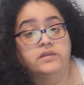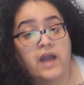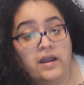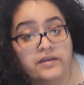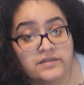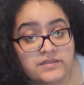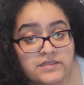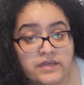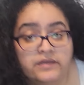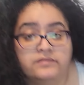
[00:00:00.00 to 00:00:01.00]
y'all can
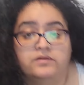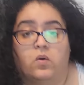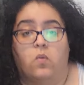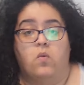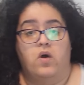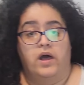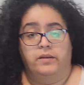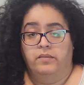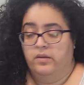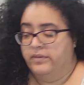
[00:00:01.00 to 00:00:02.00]
see.
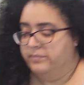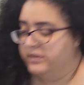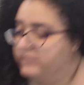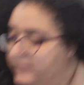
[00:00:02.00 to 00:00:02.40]
One moment, be